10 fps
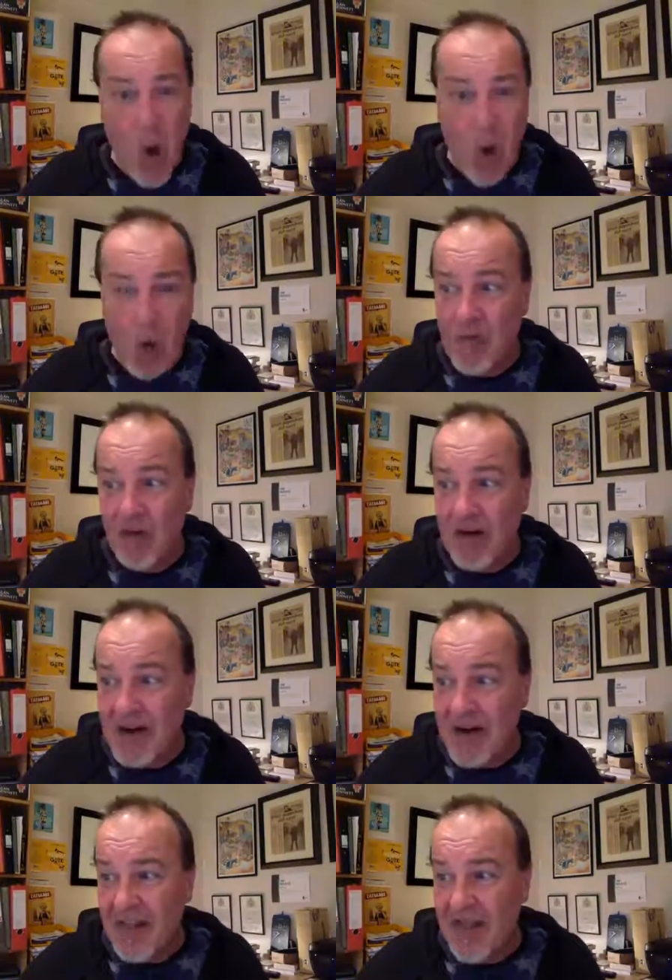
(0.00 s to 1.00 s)
all over
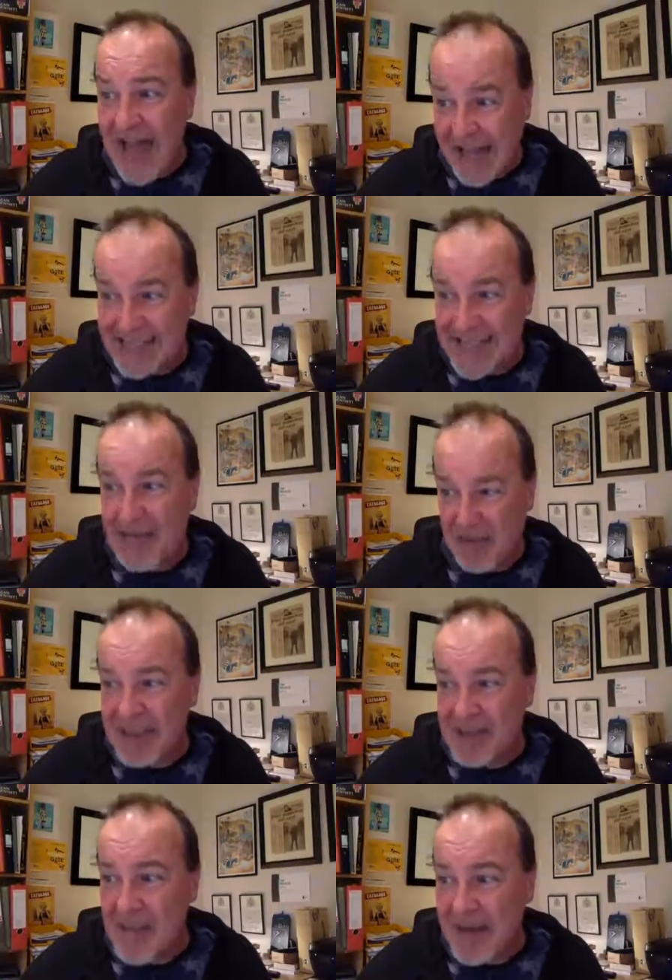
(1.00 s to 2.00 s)
the antique
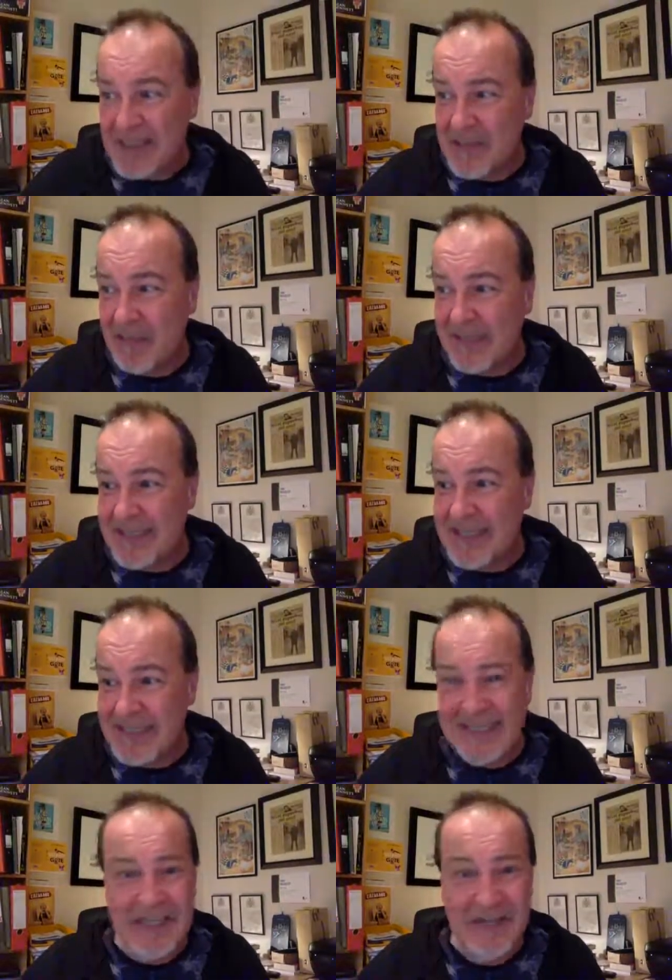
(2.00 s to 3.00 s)
placemats depicting
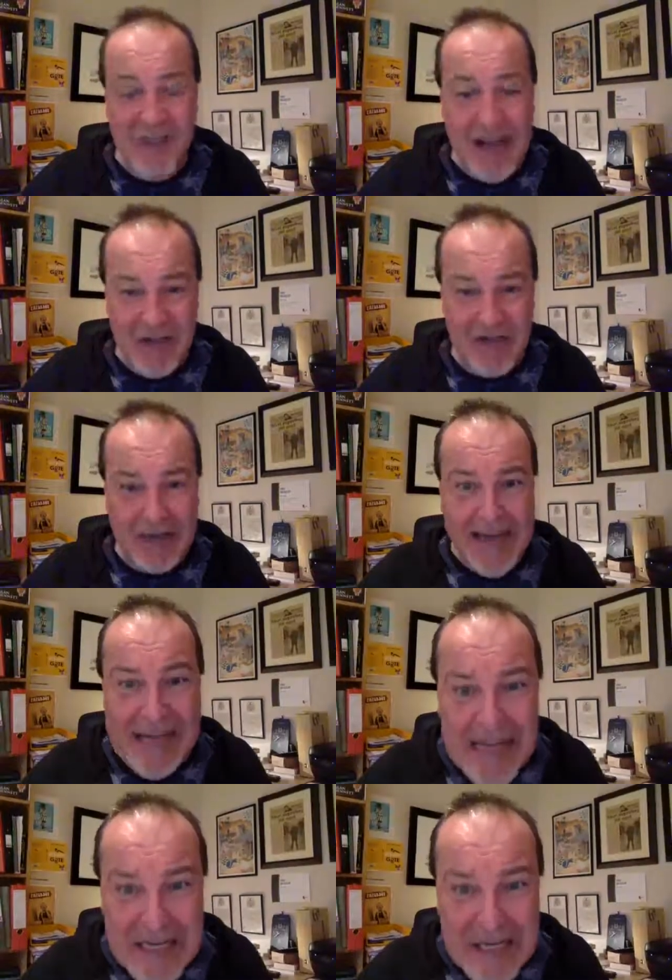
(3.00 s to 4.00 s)
scenes of pastoral
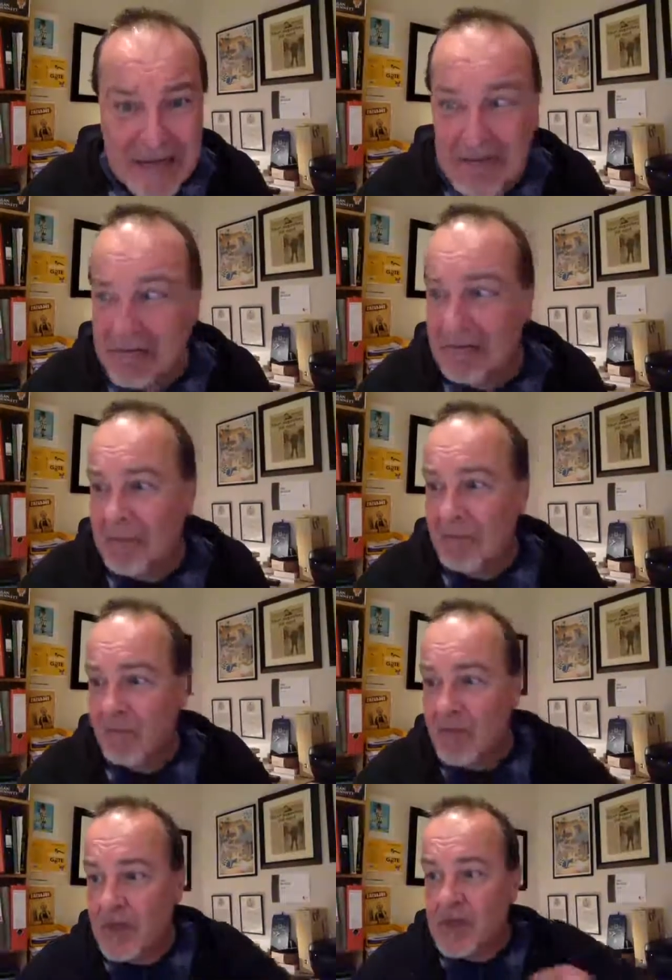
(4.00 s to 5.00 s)
England.
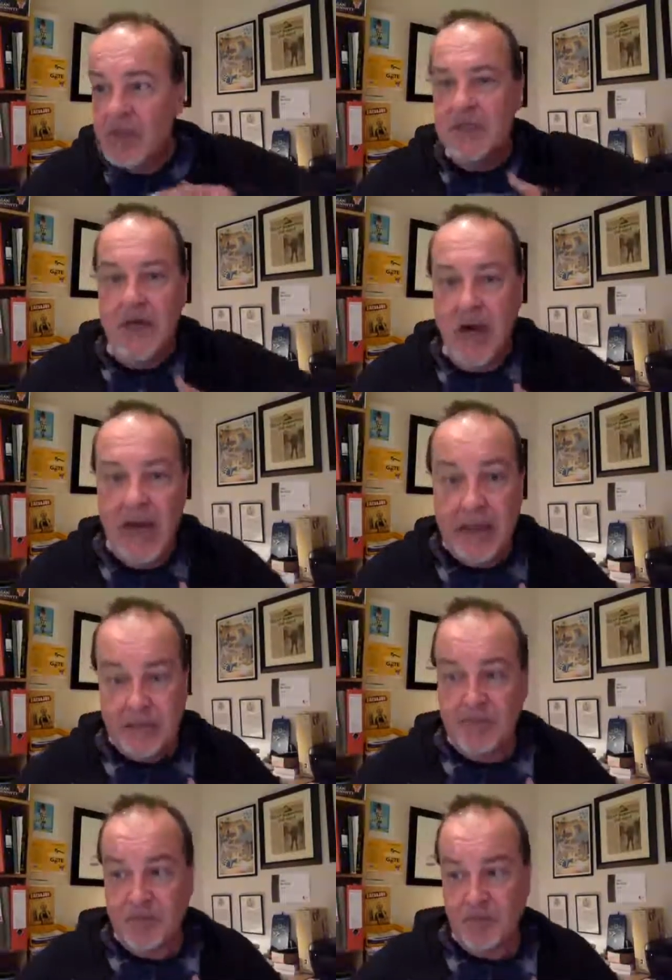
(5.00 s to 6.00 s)
Sorry,
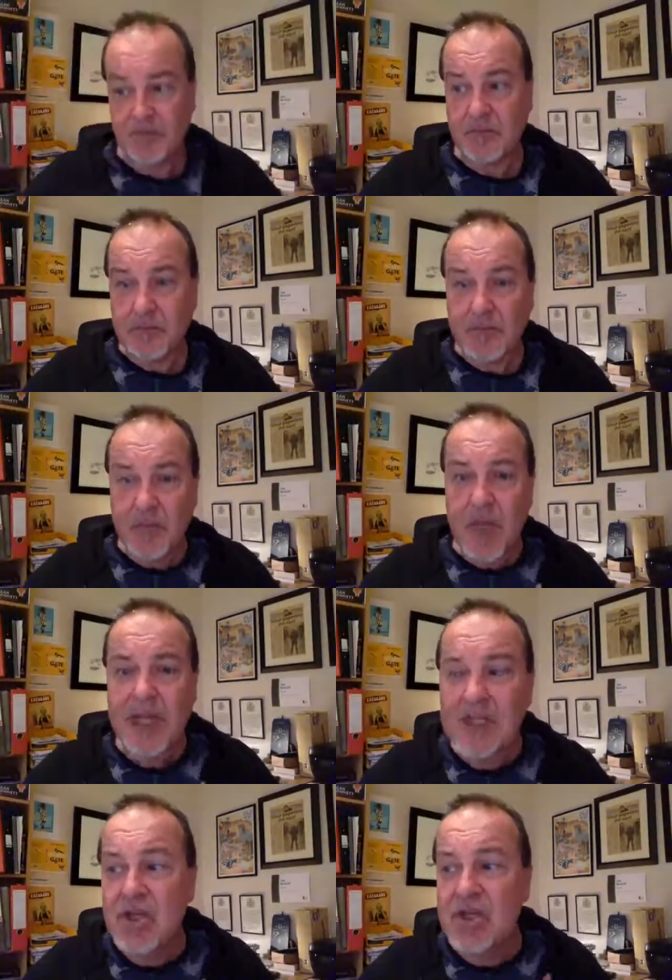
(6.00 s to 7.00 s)

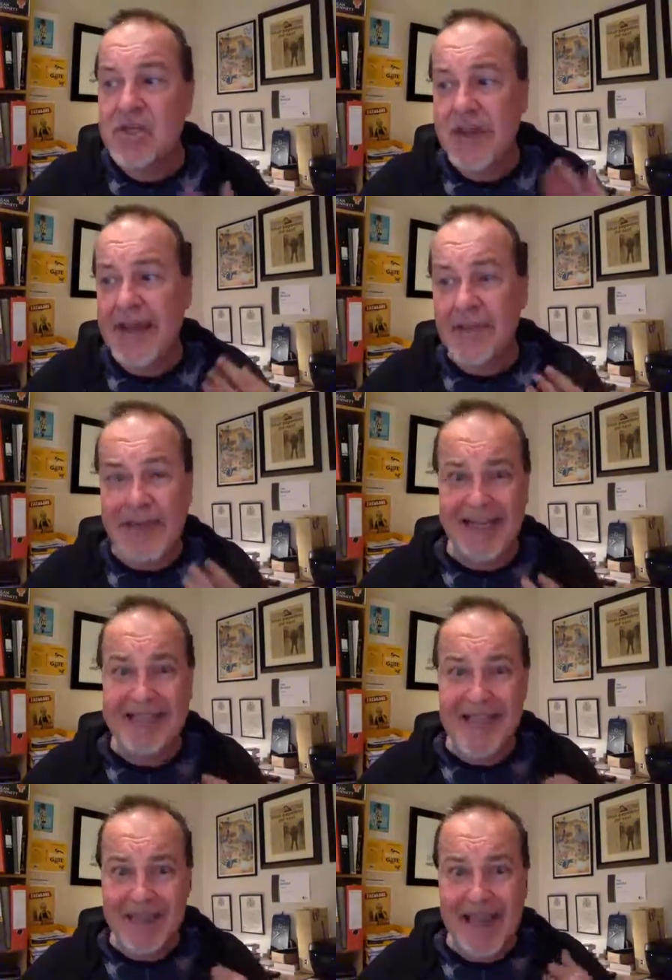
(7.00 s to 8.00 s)
excuse me,
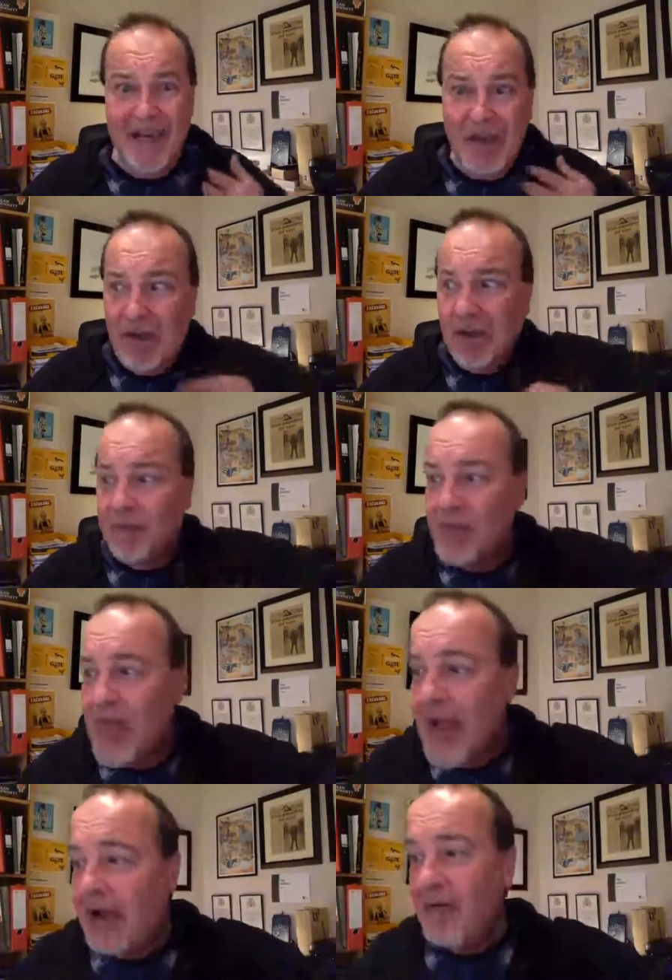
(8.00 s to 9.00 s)
please, thank you,
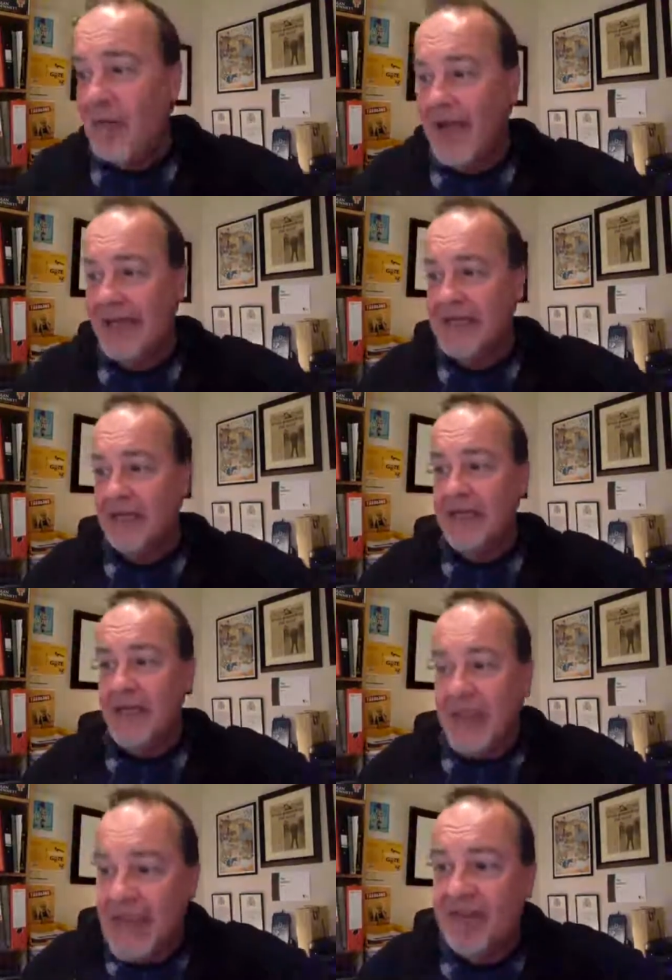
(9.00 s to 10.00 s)
I replied,
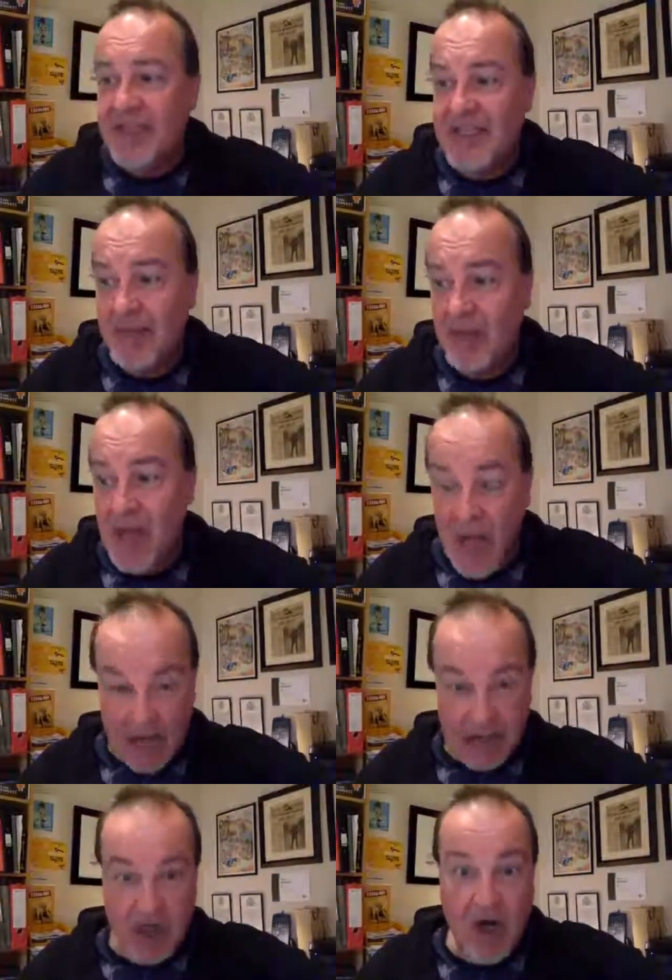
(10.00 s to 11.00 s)
left the table
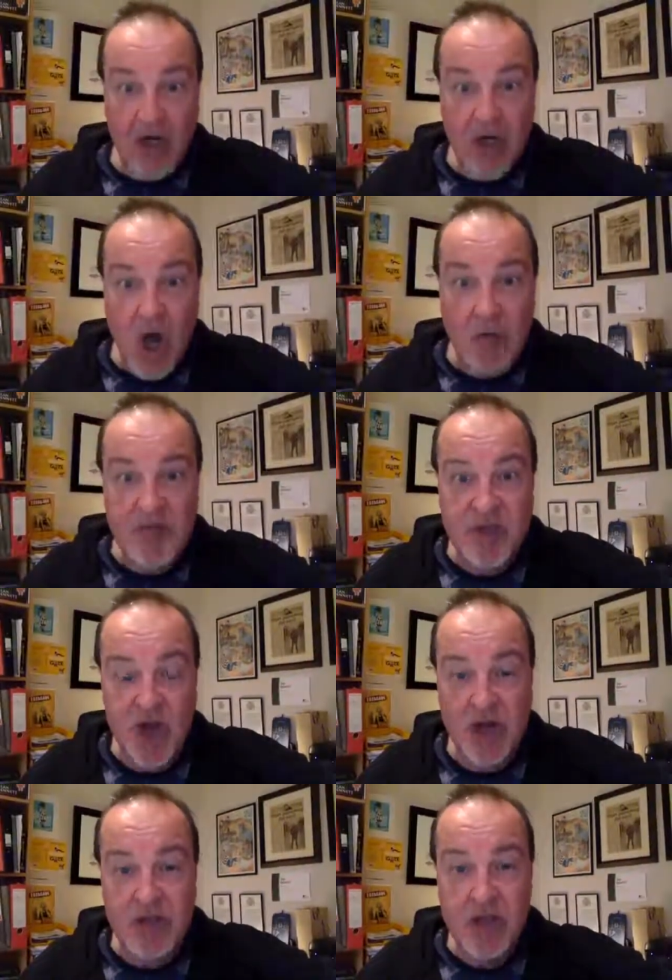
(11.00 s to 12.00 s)
and darted
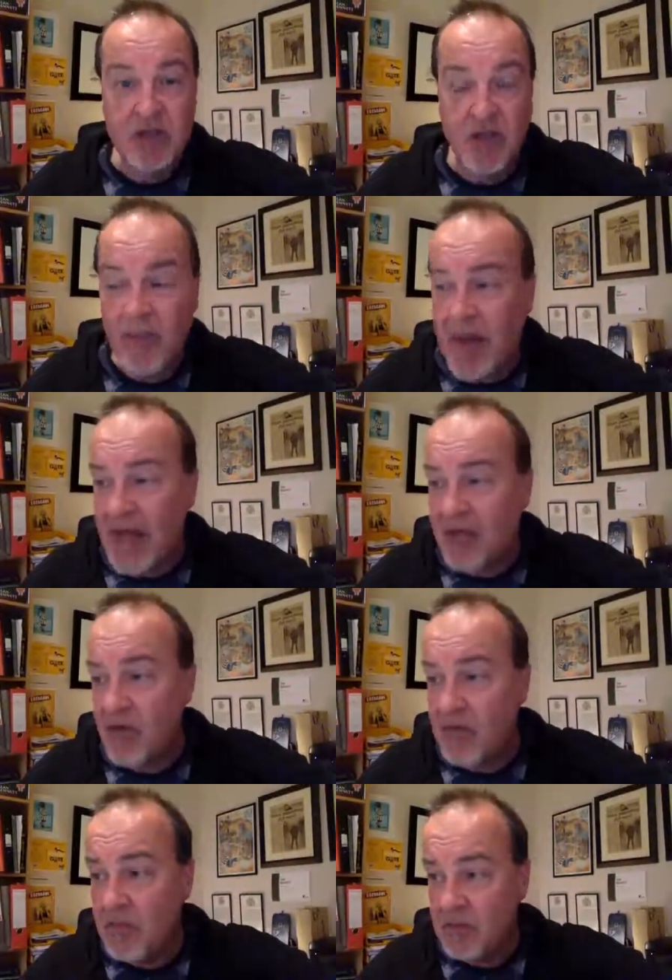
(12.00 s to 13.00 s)
upstairs to the
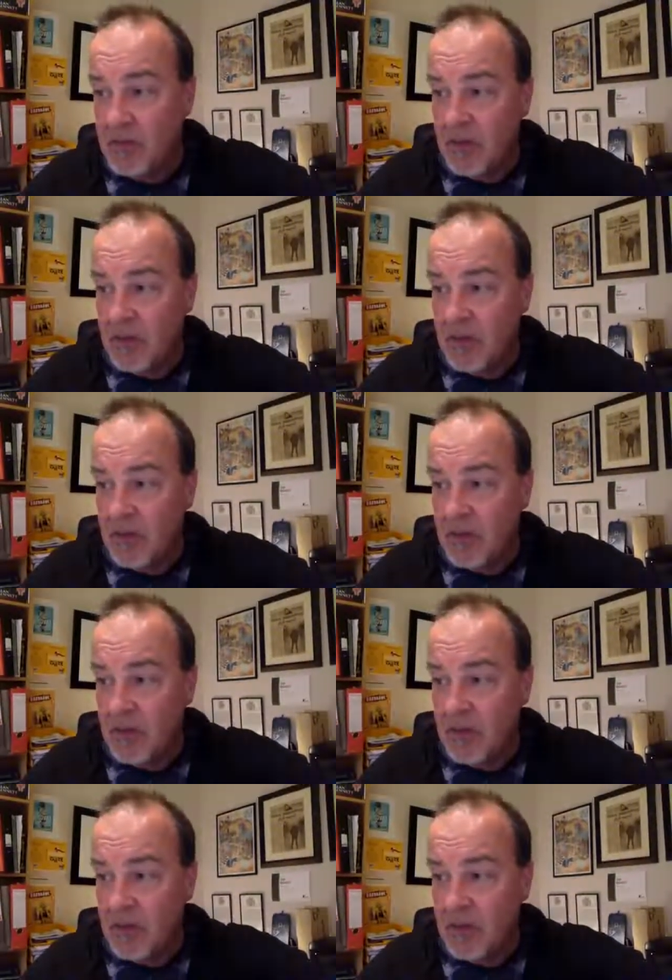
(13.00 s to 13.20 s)
bathroom.